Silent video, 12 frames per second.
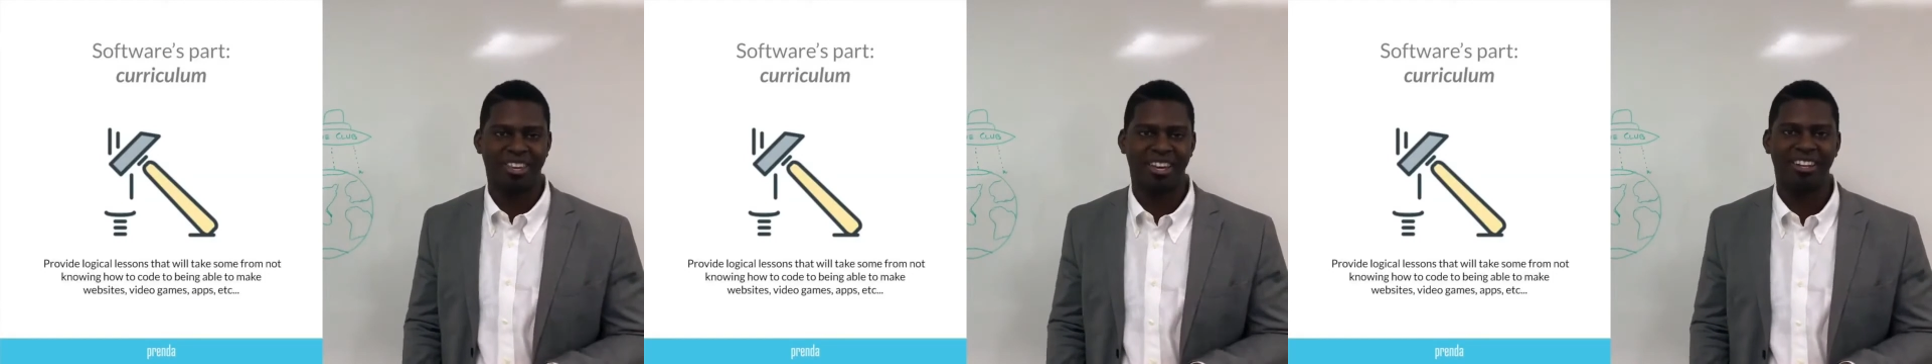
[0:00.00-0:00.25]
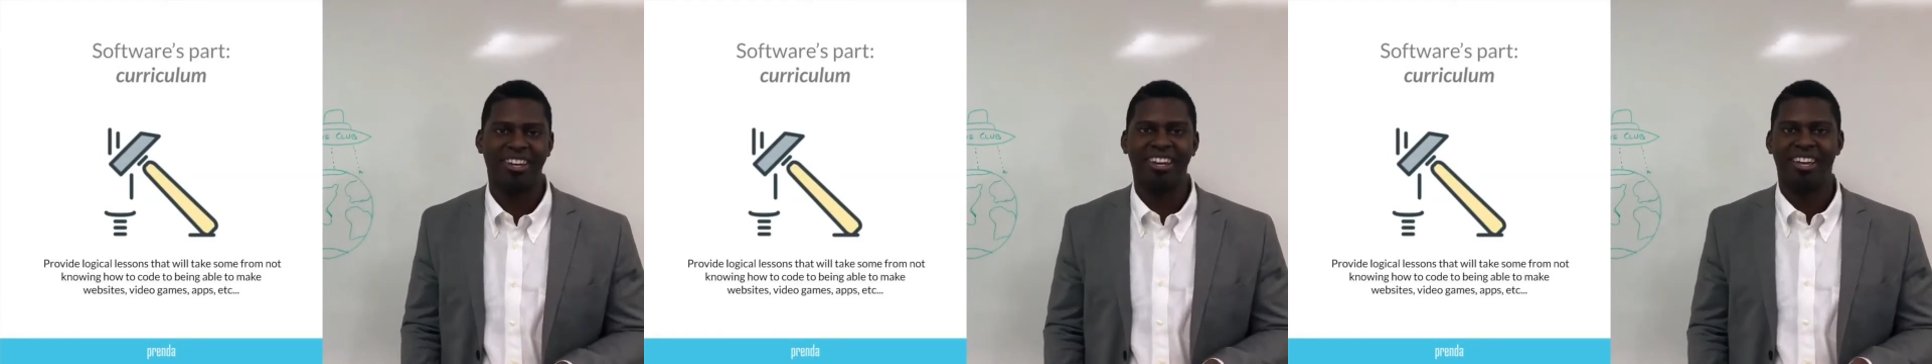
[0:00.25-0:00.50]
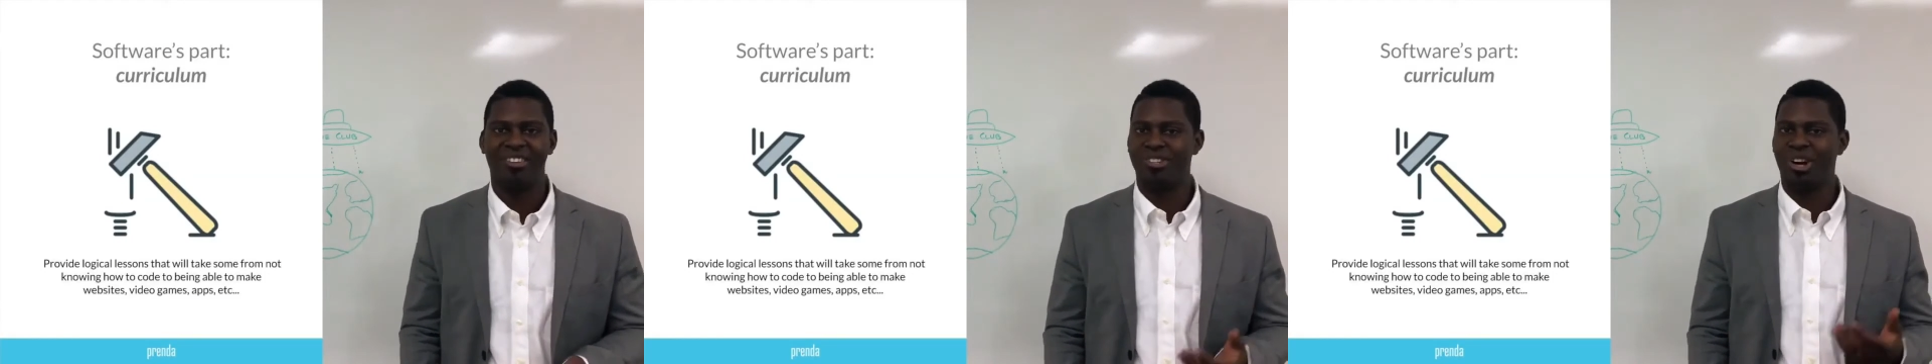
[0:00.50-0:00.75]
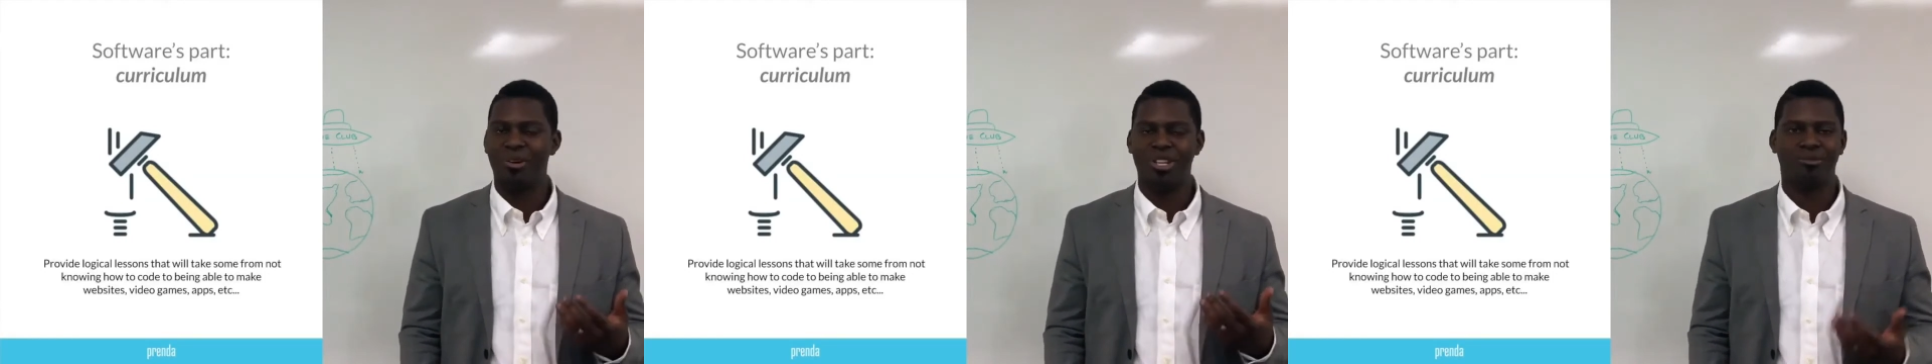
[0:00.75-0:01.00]
that, and there's
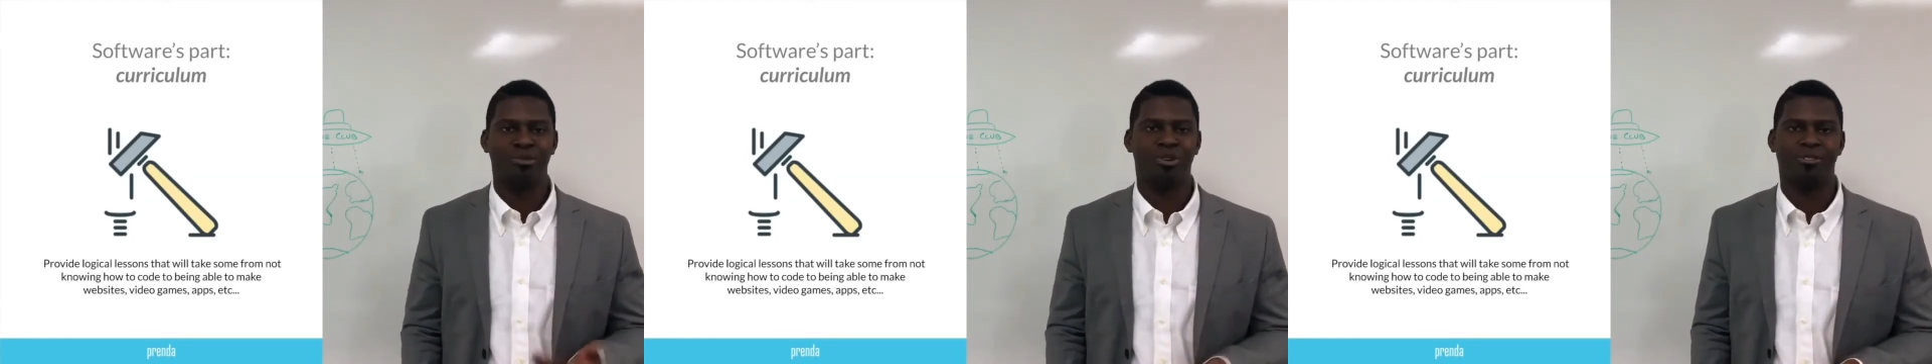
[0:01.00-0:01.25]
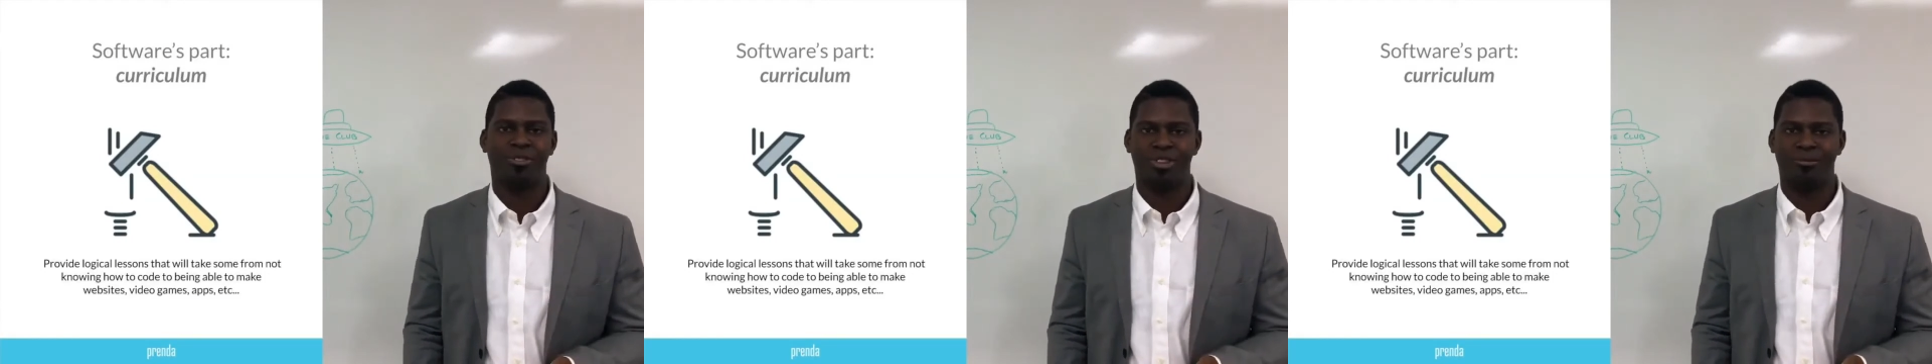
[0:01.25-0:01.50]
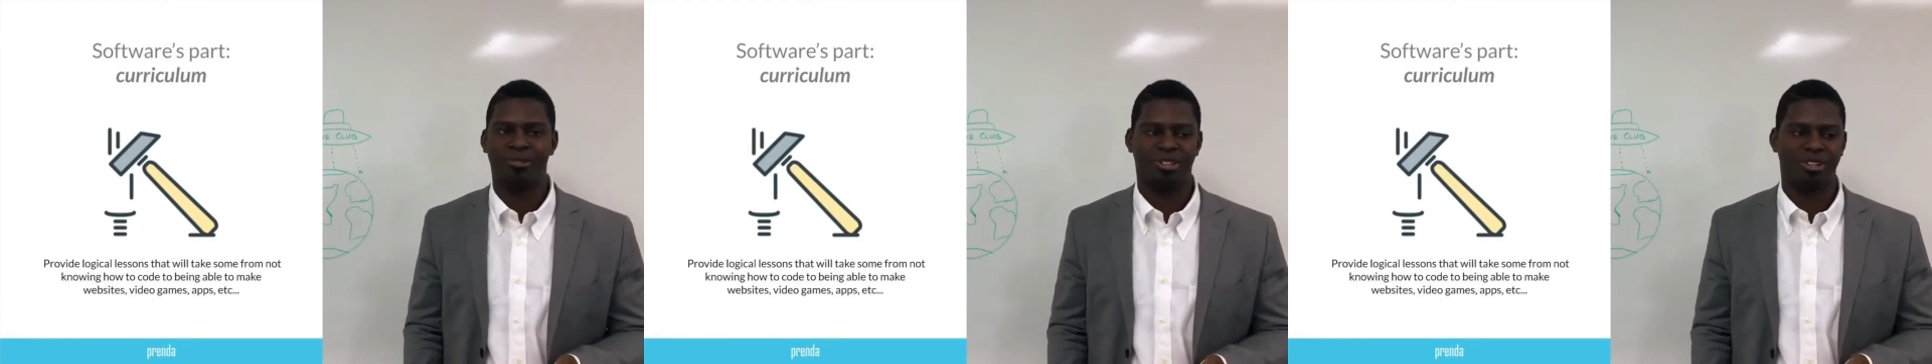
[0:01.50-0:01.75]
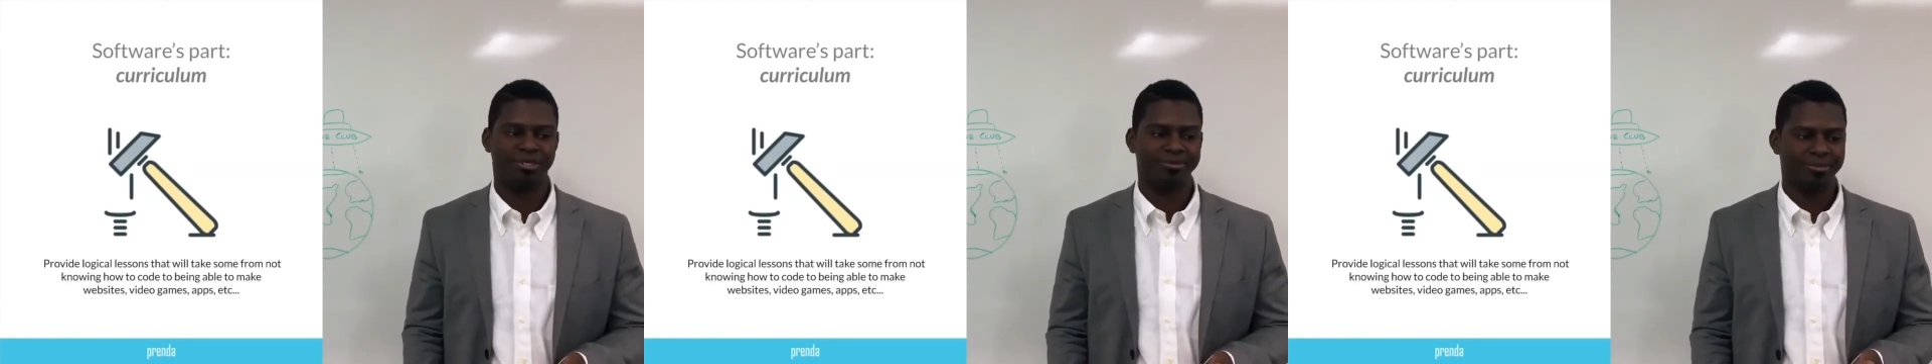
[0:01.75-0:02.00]
always more for them to
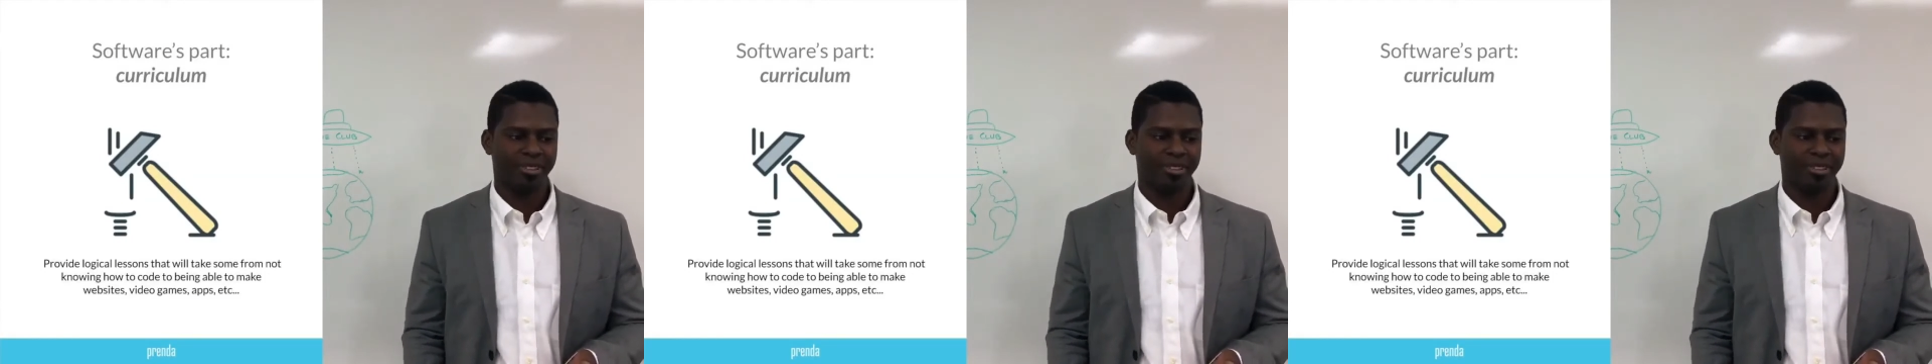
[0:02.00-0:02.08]
learn.